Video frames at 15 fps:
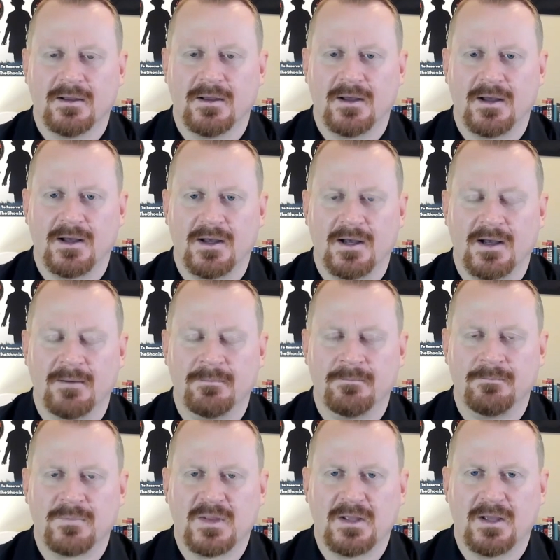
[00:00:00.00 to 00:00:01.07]

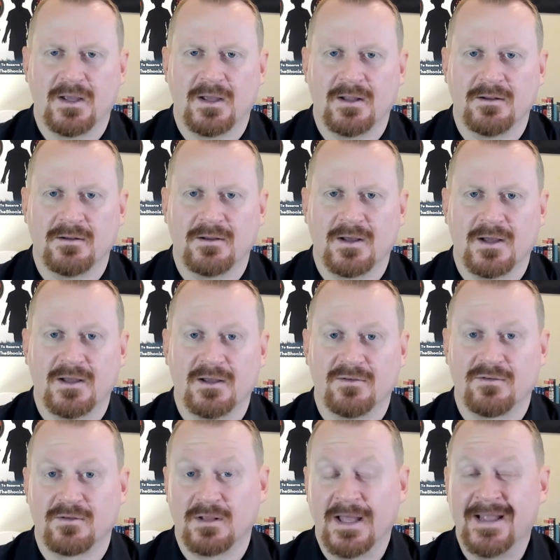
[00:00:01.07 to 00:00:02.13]
And
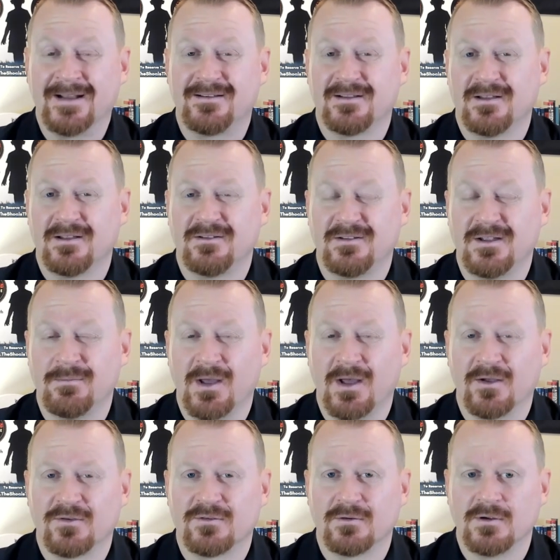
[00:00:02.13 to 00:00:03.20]
it's linked in this
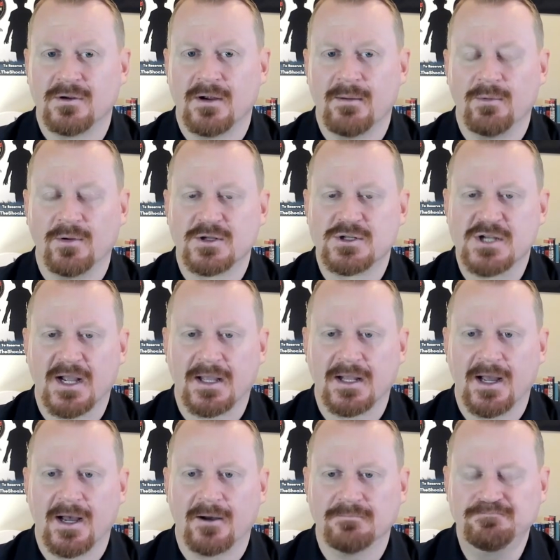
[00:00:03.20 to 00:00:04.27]
email, so you're able to check it
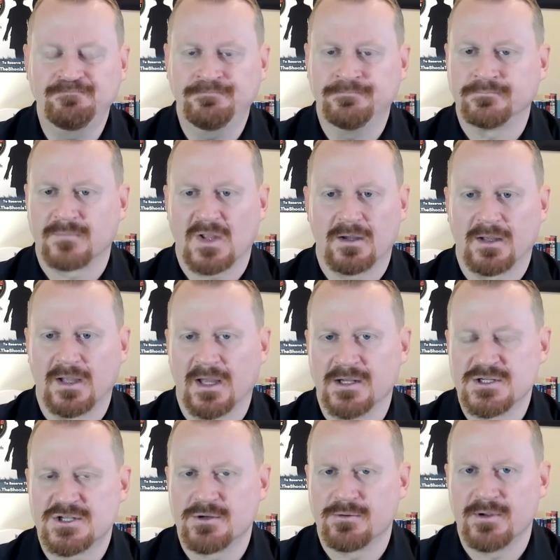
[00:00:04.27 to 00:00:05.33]
out. Again,
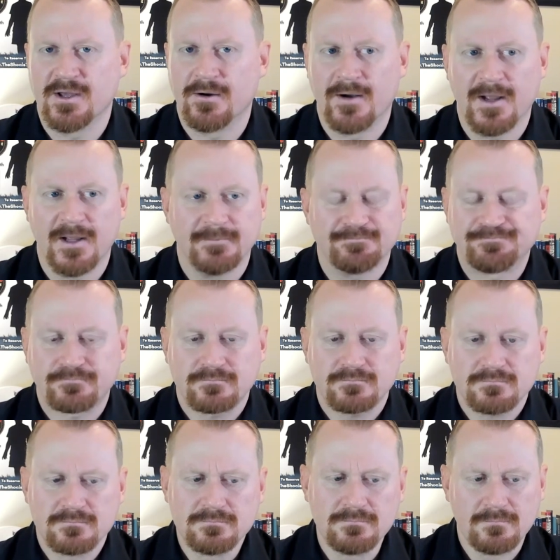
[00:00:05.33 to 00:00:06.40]
just to reiterate,
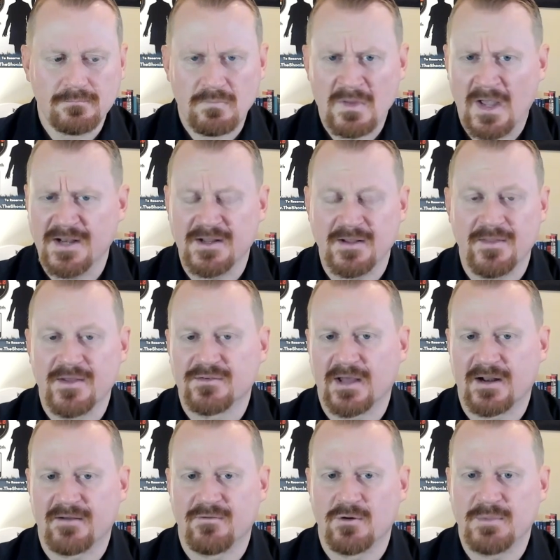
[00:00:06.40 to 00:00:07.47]
I did this
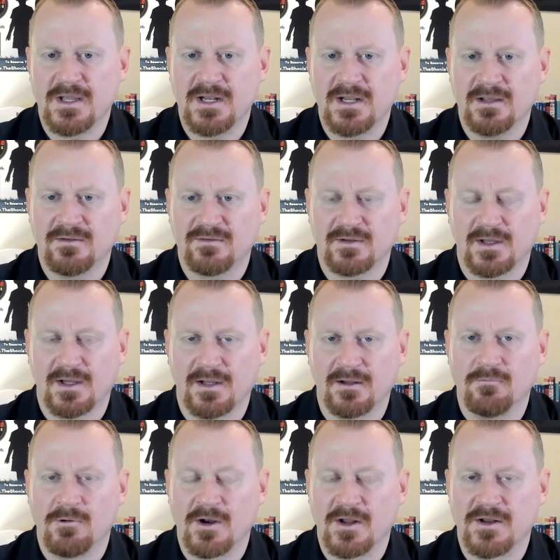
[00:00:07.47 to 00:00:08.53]
out of obedience. I
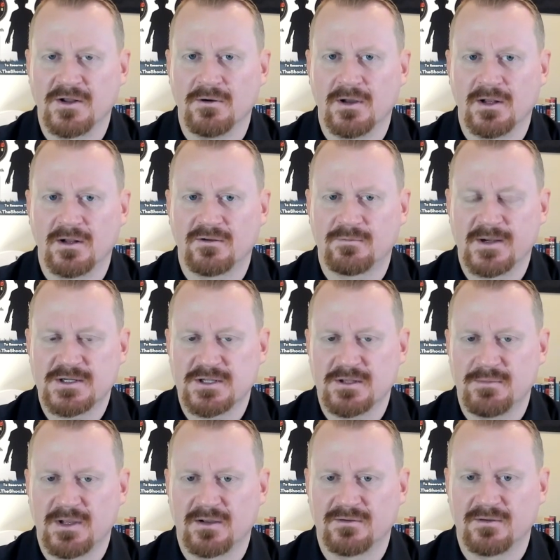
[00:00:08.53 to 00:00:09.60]
didn't want to do it,
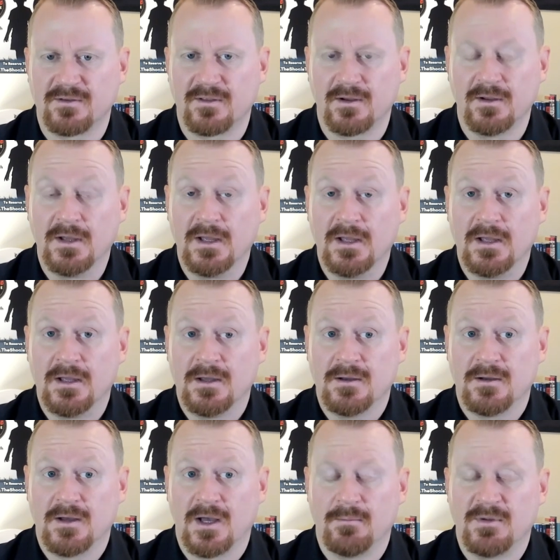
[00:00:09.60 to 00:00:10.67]
especially because of the
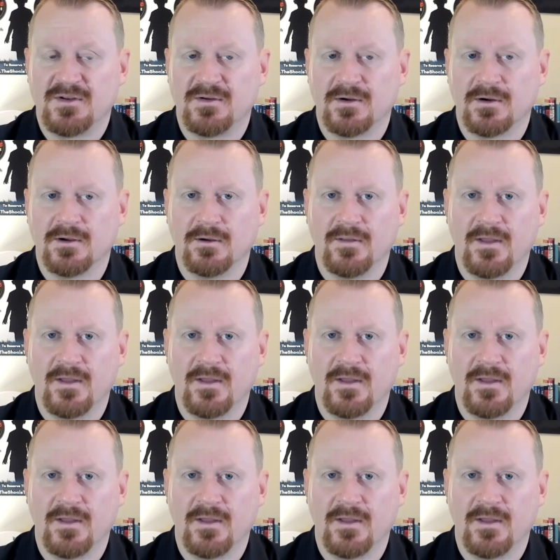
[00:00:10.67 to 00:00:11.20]
material